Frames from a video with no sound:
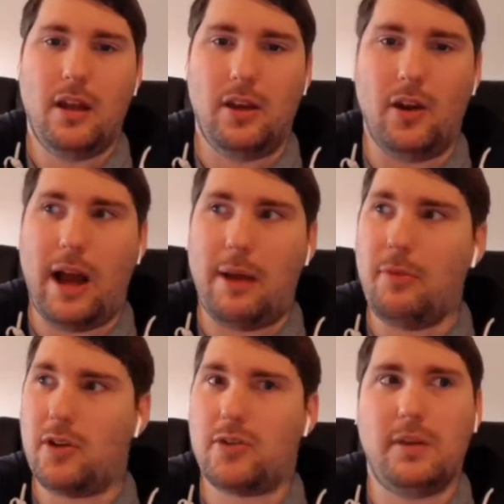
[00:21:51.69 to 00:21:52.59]
you know, I'm
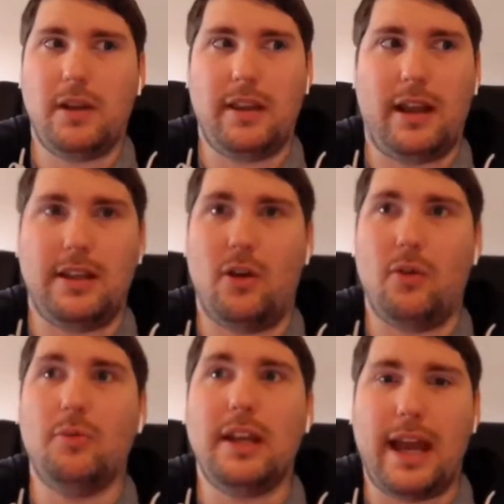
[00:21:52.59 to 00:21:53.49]
not somebody that is
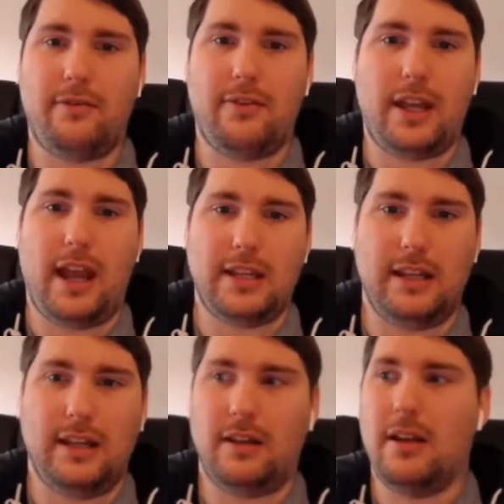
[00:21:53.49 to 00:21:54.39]
only
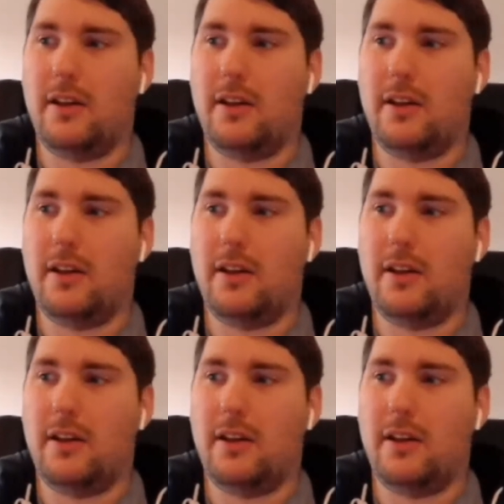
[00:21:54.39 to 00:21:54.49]
advocating